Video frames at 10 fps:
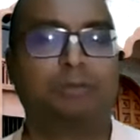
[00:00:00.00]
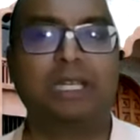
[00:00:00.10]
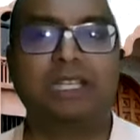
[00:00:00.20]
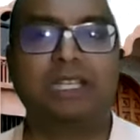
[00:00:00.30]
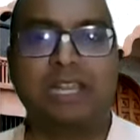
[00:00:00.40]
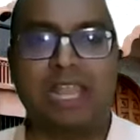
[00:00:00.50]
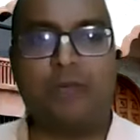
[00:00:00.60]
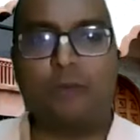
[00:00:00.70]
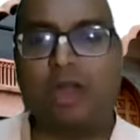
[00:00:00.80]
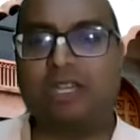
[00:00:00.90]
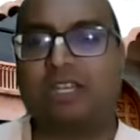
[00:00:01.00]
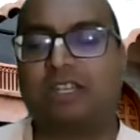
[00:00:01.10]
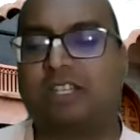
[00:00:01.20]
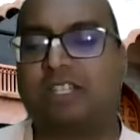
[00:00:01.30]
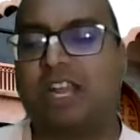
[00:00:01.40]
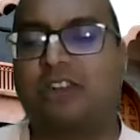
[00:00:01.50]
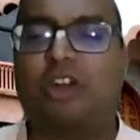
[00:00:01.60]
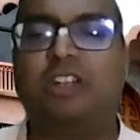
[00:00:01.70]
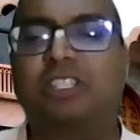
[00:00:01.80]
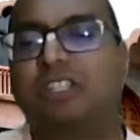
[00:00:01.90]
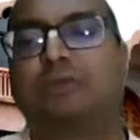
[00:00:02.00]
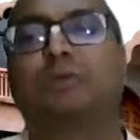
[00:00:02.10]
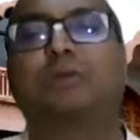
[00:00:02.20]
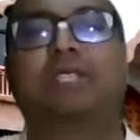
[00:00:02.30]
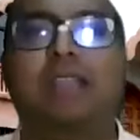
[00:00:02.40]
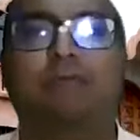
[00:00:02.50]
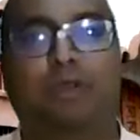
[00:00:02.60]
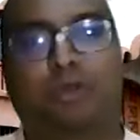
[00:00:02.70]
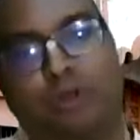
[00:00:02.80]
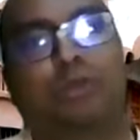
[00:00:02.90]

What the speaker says: But he wanted Krishna not just to say, but